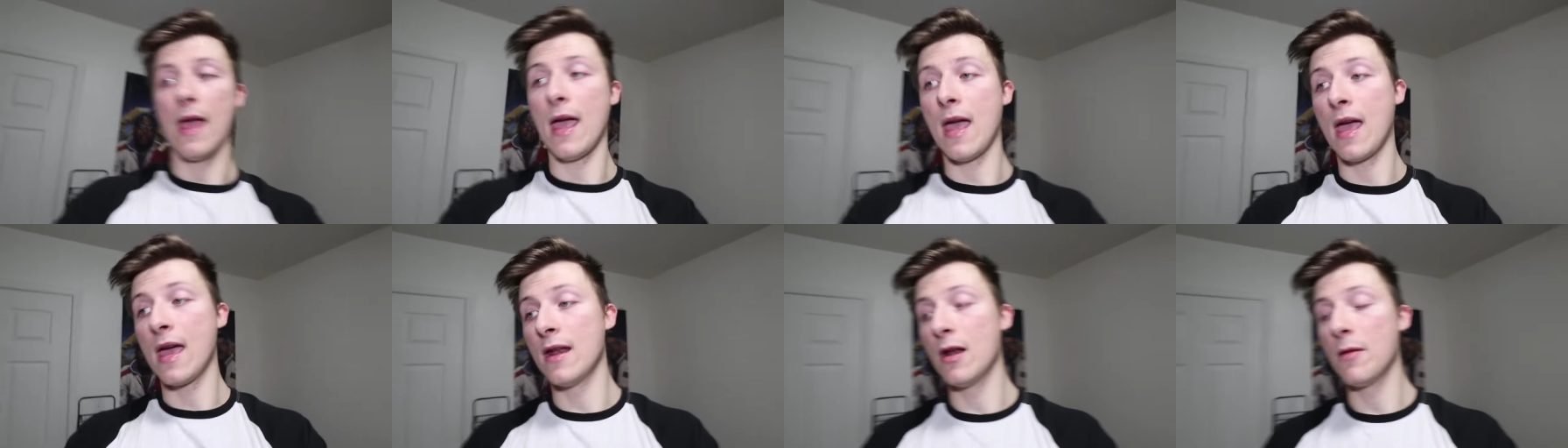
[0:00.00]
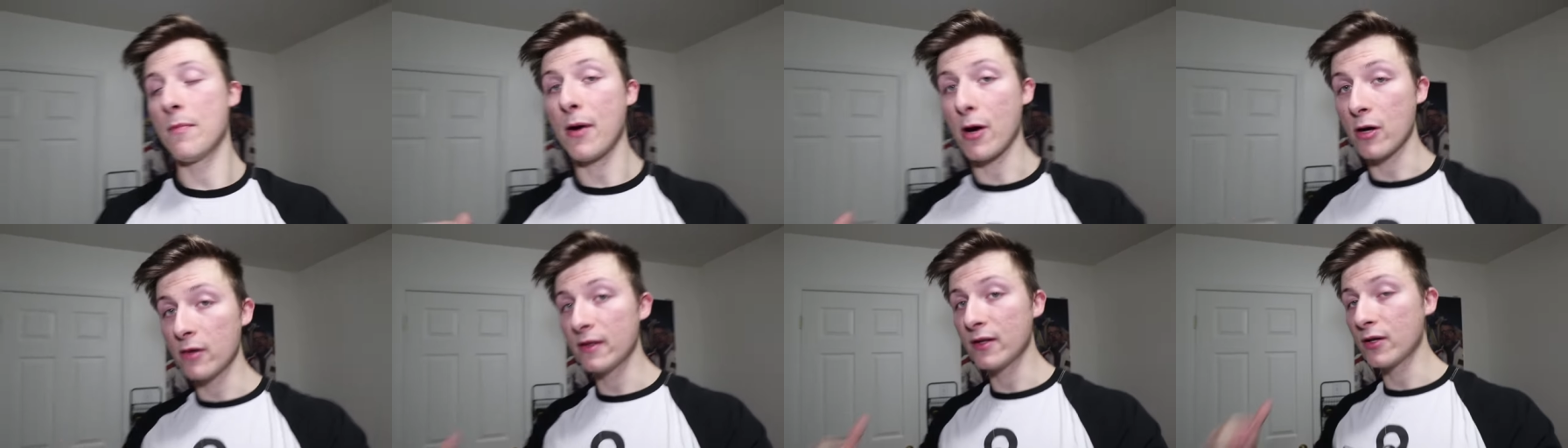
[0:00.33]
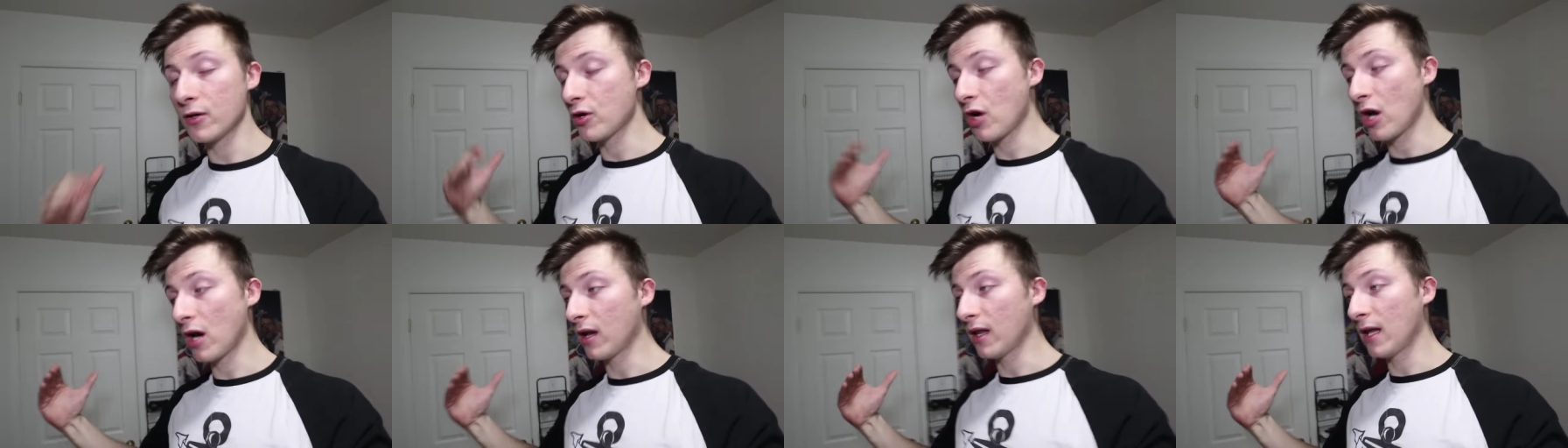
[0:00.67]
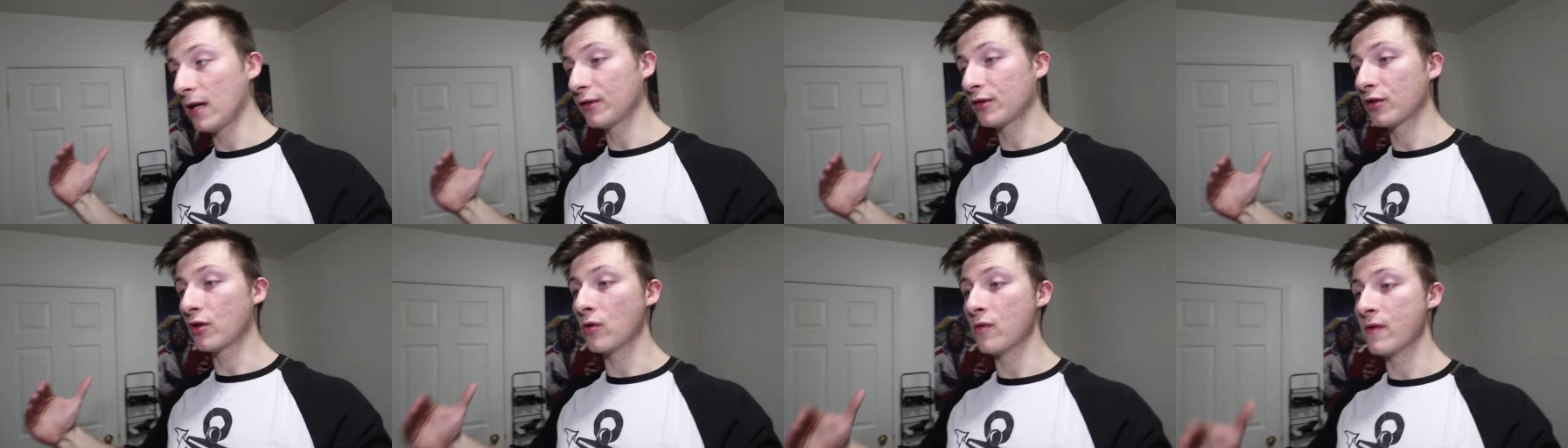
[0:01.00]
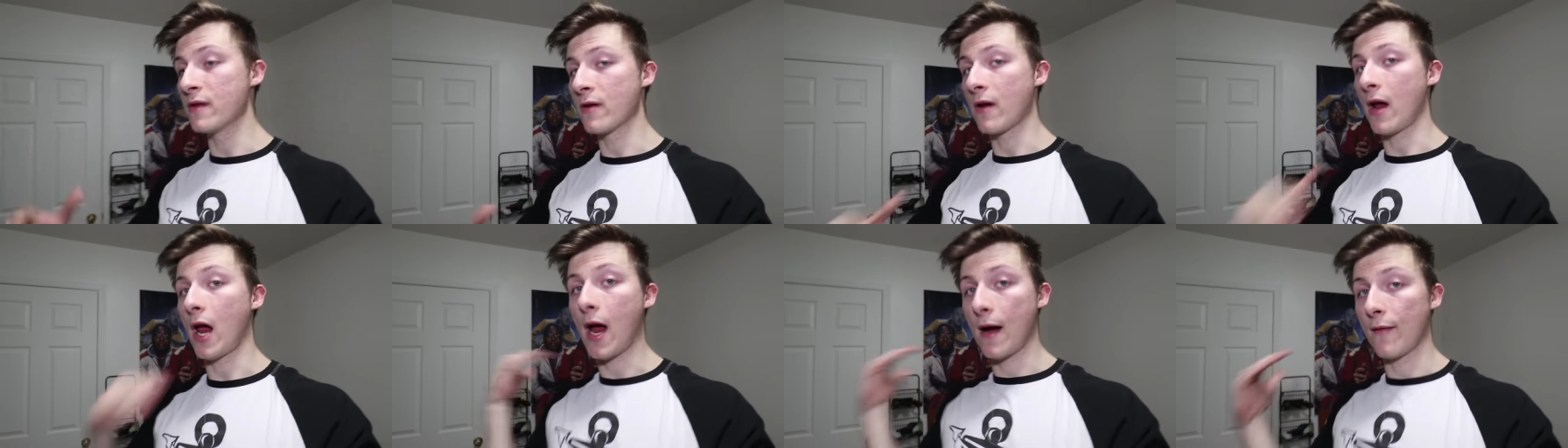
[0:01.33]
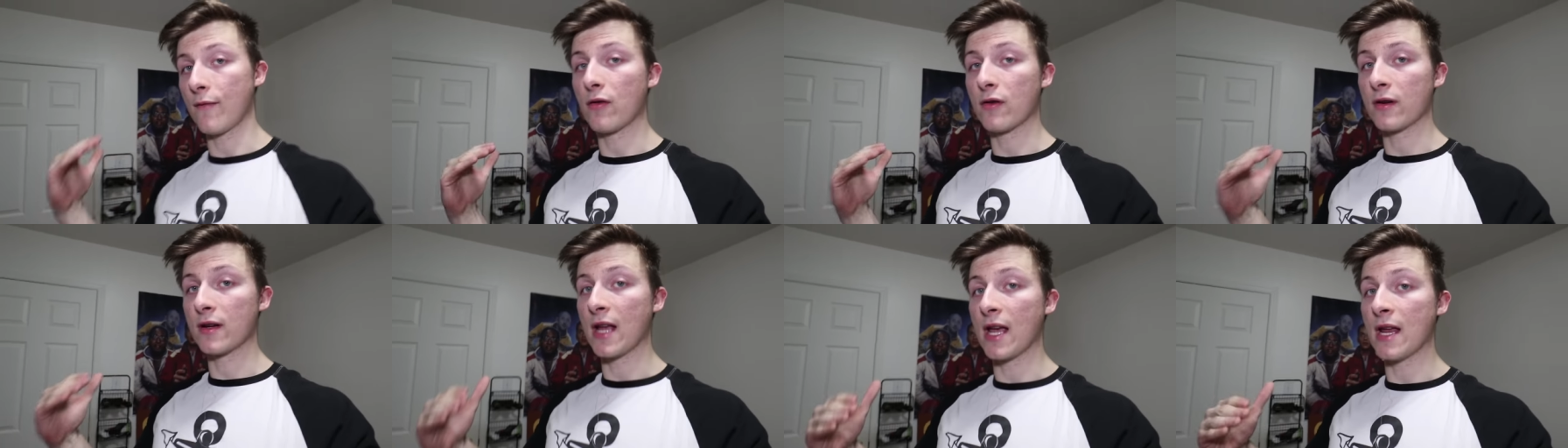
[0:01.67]
and apparently you're not allowed to go in there
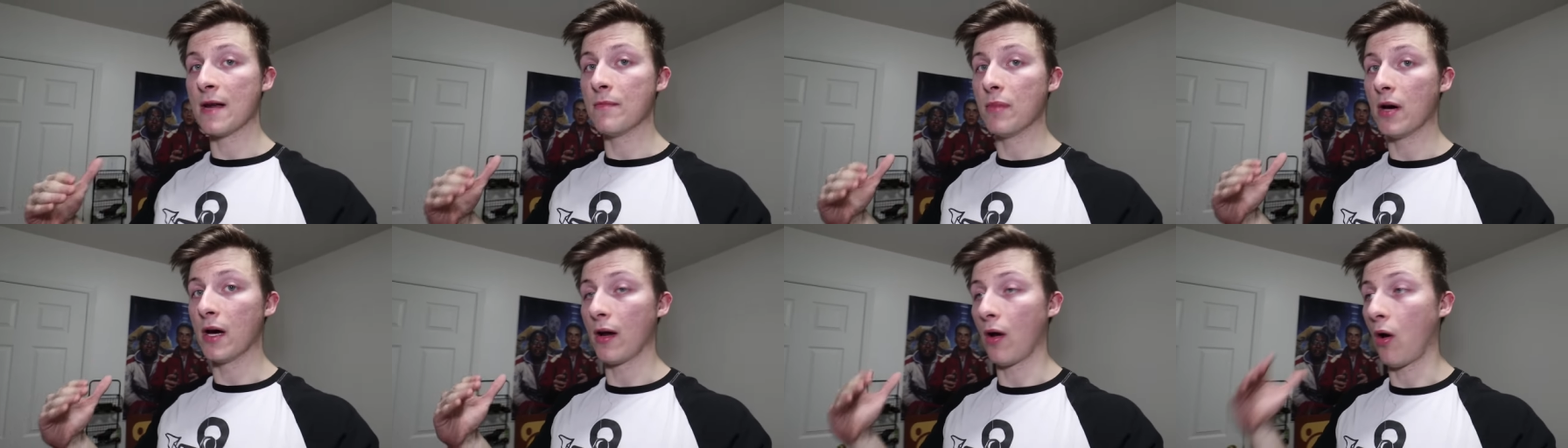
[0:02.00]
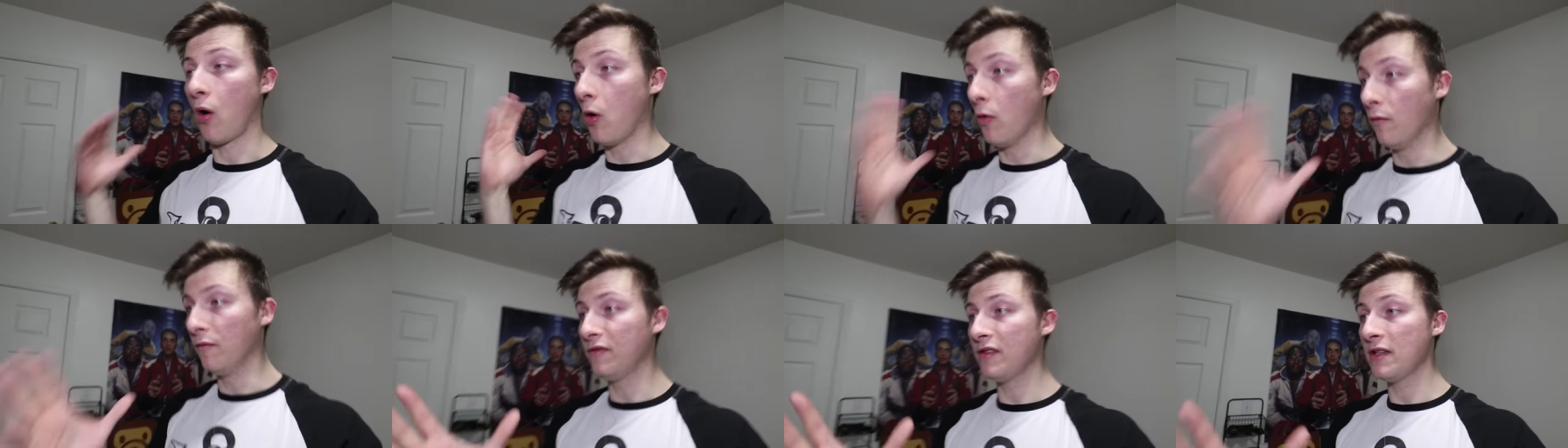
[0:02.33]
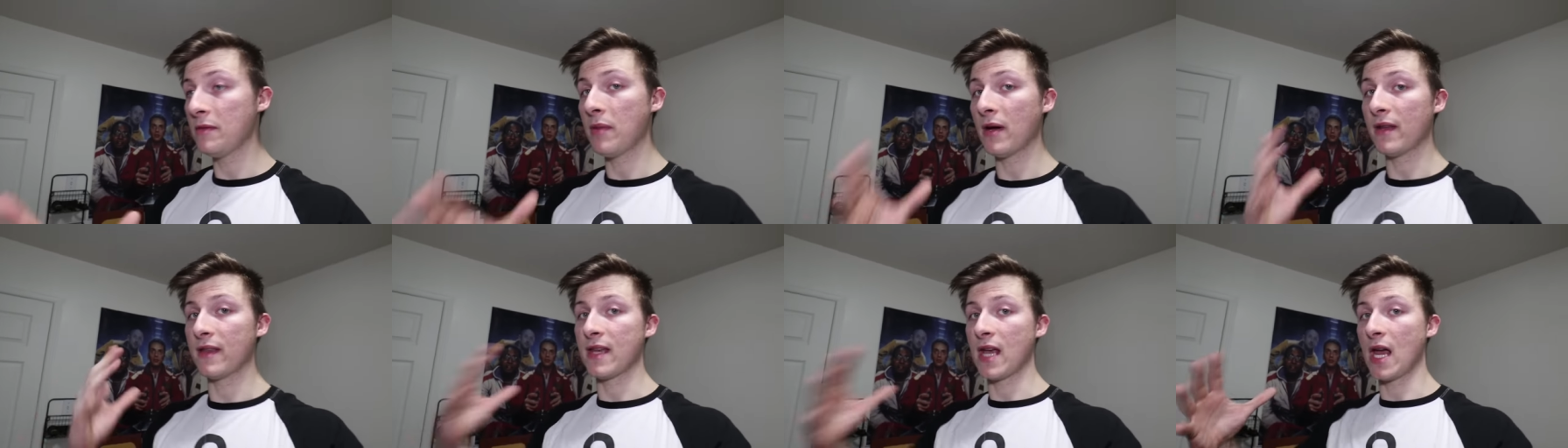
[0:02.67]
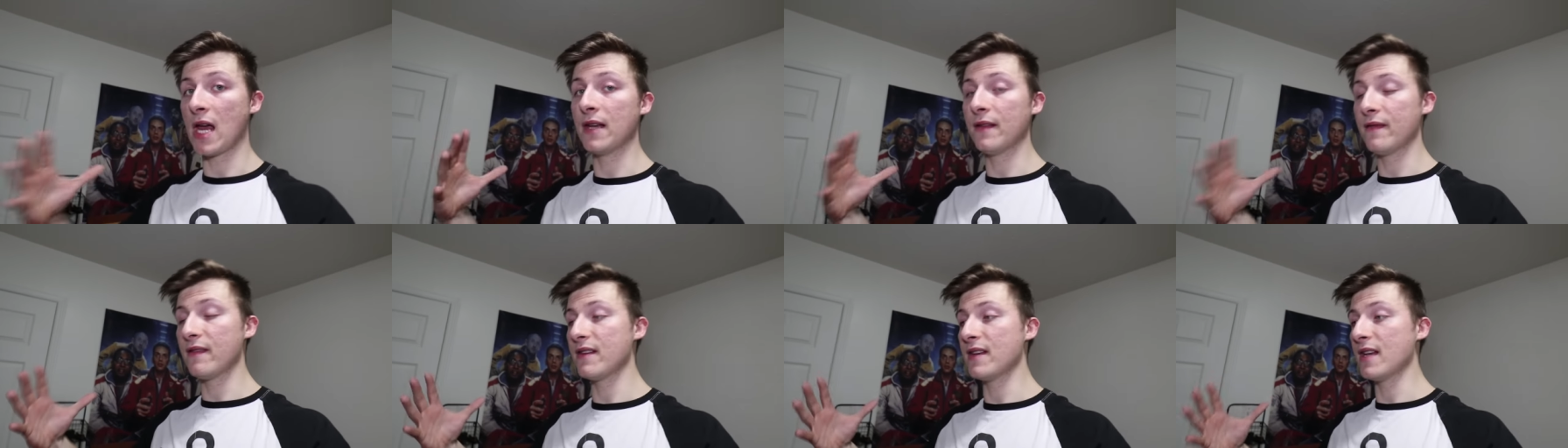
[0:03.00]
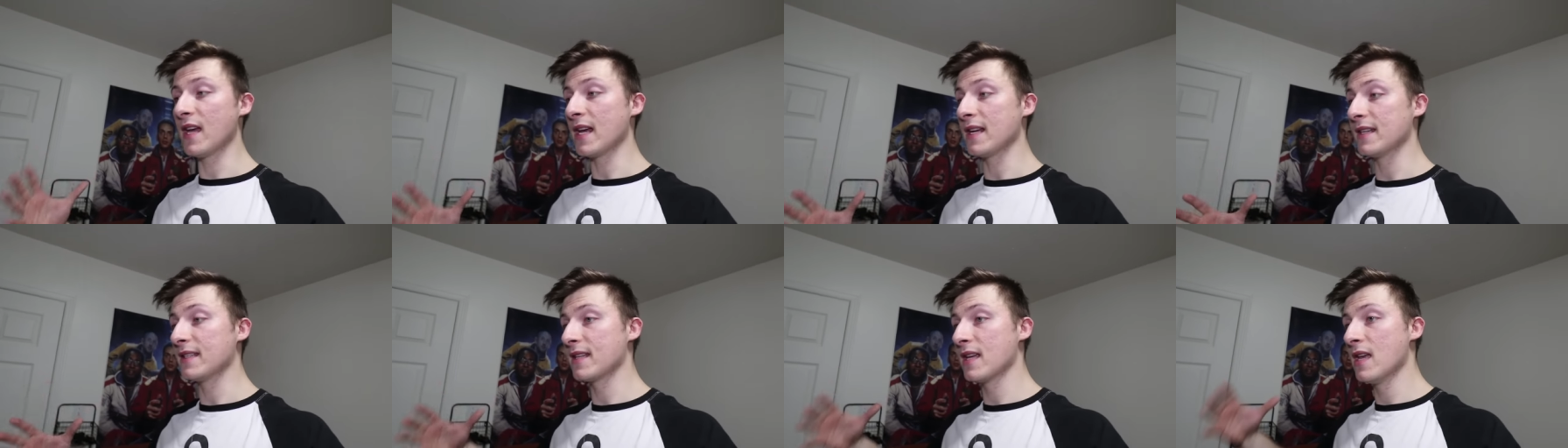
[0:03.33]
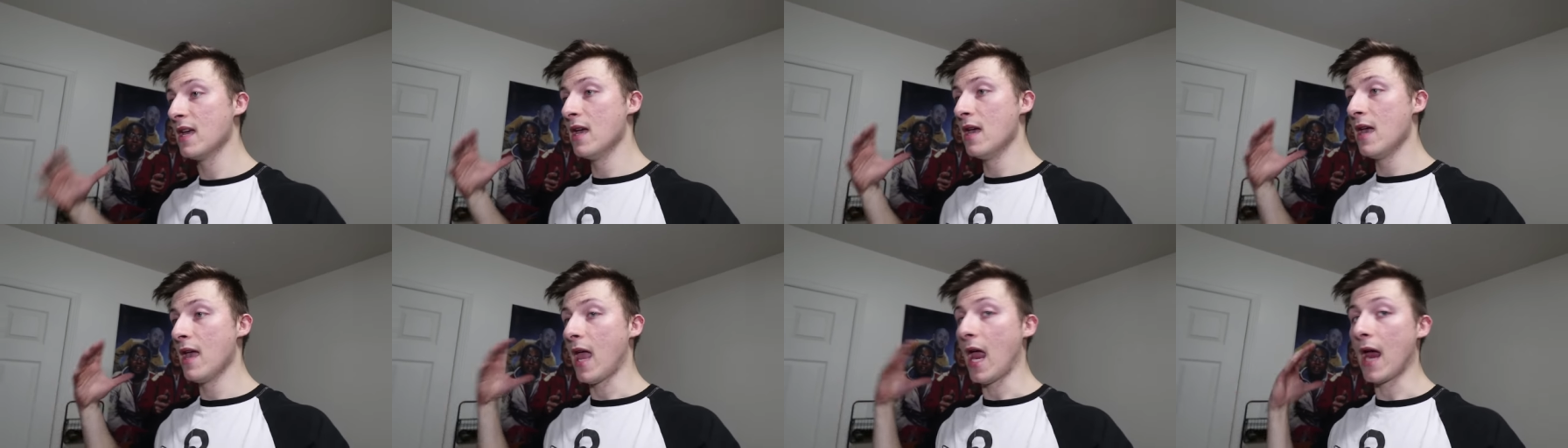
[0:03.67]
ever again, but hopefully by the end of the night,
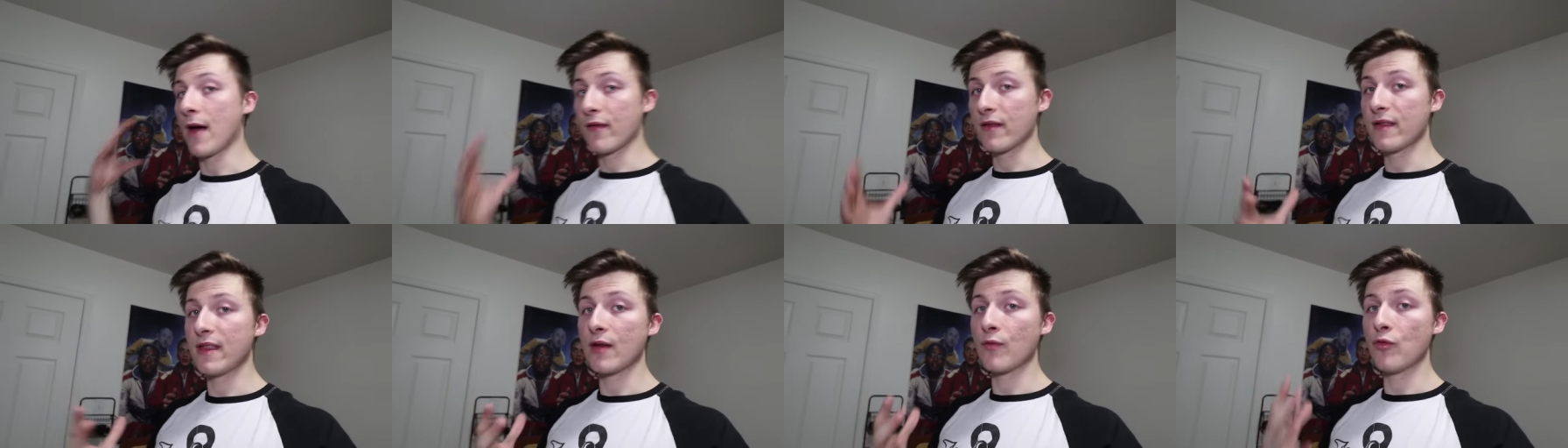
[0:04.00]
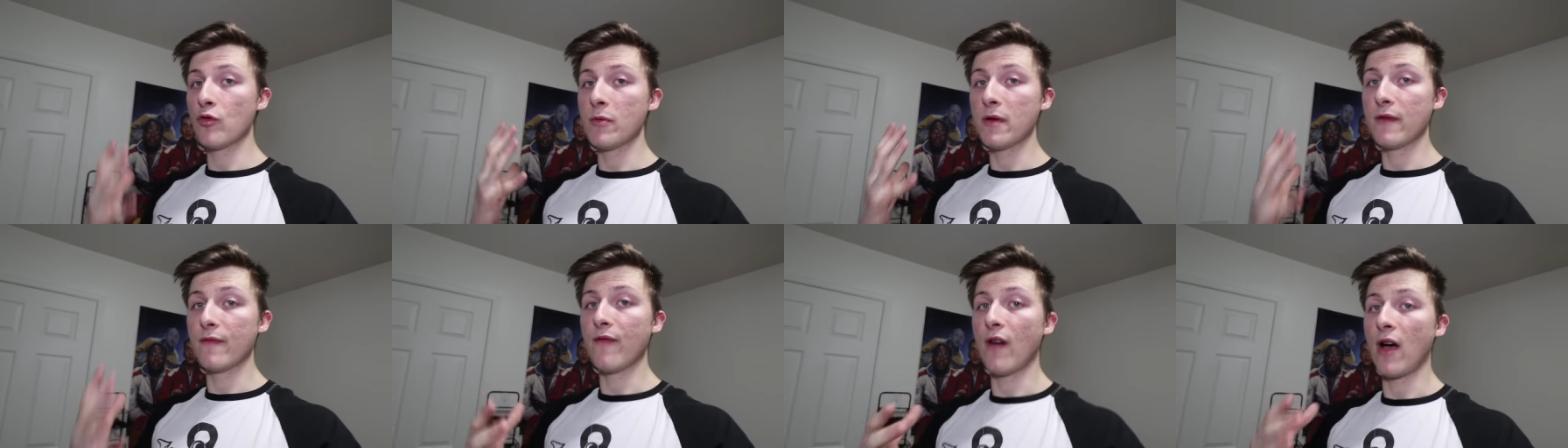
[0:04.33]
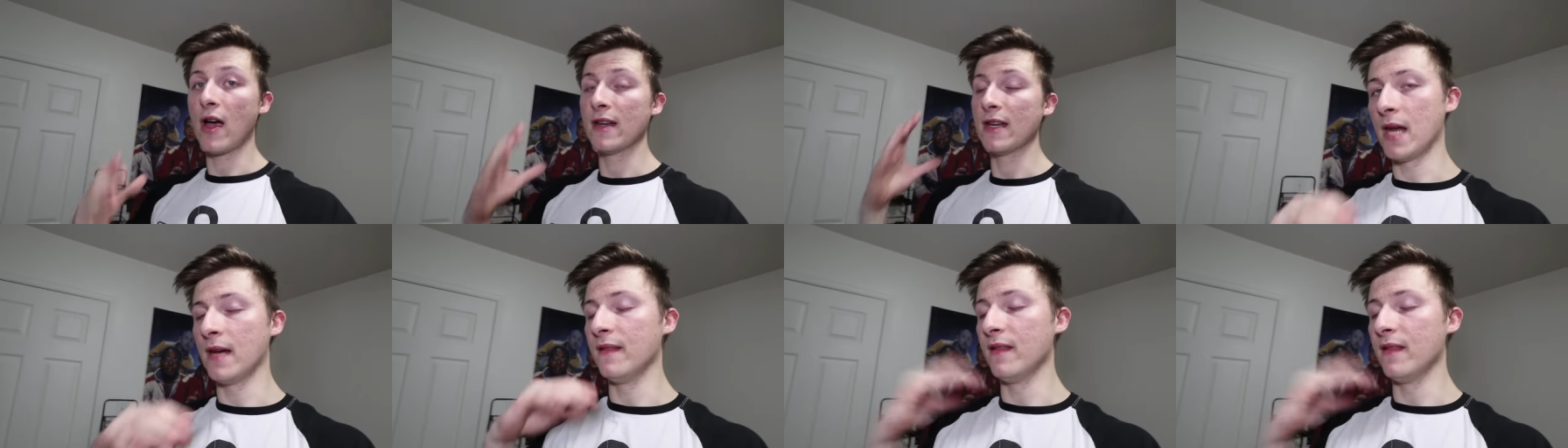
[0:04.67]
everything will be fine.